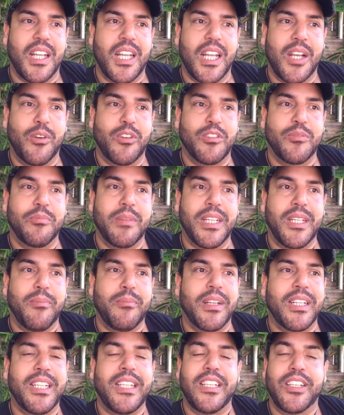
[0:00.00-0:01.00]
It was many,
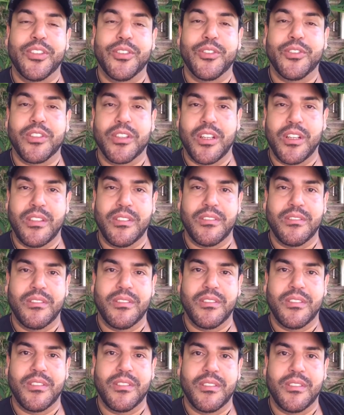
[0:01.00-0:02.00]
many years ago.
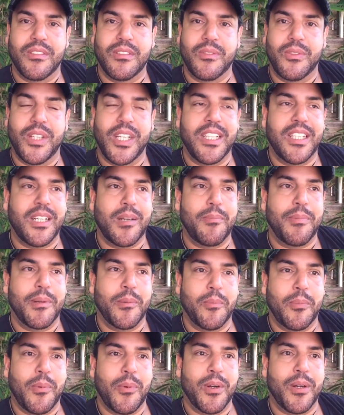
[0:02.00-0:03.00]
We ended up in a
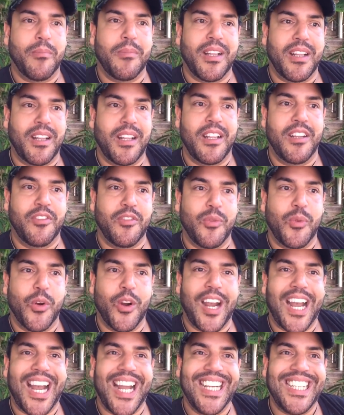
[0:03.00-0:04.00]
point in my life
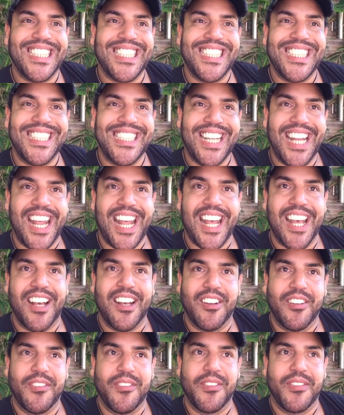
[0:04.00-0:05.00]
where I didn't
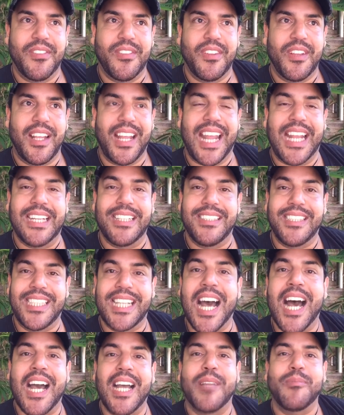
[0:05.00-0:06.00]
have a
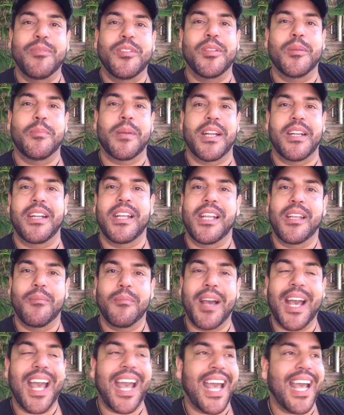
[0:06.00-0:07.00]
dime to my name.
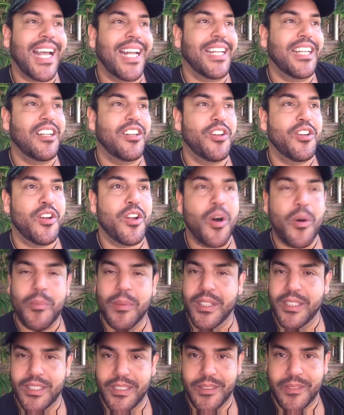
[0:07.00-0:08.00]
I had no
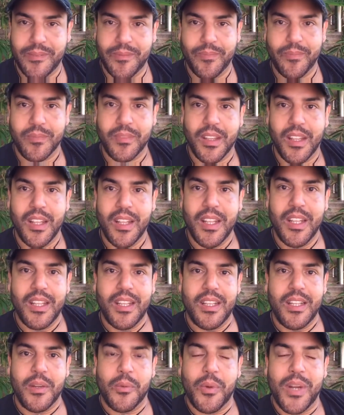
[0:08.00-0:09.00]
money.
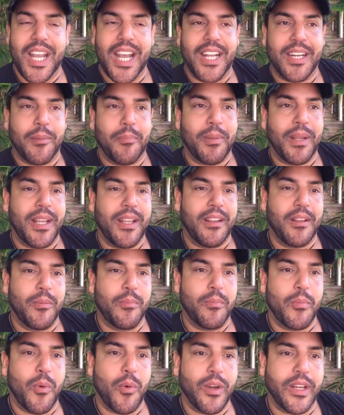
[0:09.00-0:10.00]
We had to pay the
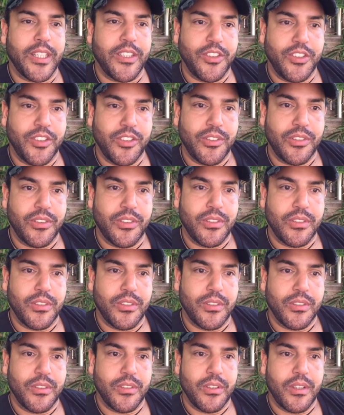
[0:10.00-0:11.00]
mortgage
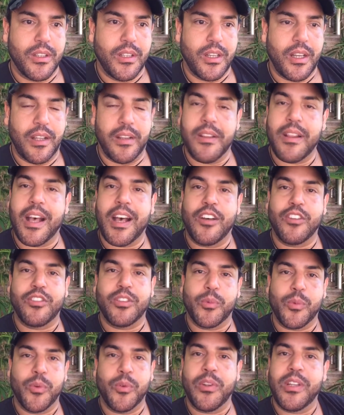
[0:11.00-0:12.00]
on the house
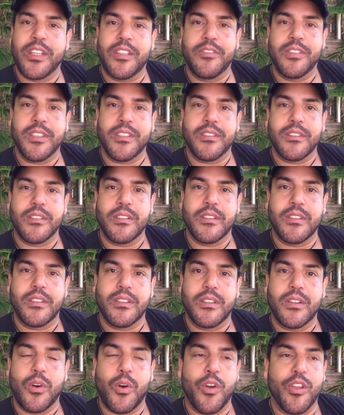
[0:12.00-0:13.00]
that we were living
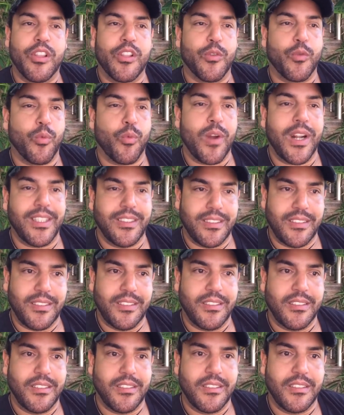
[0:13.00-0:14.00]
or the
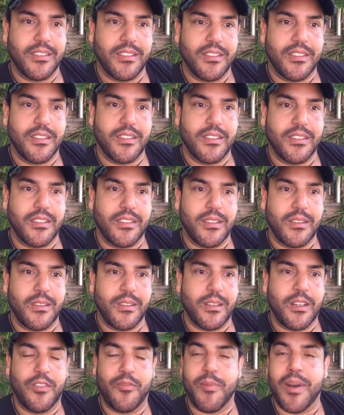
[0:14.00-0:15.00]
rent
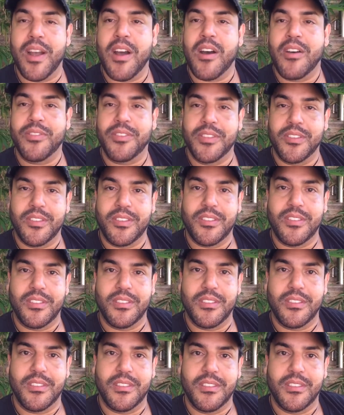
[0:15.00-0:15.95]
of my office.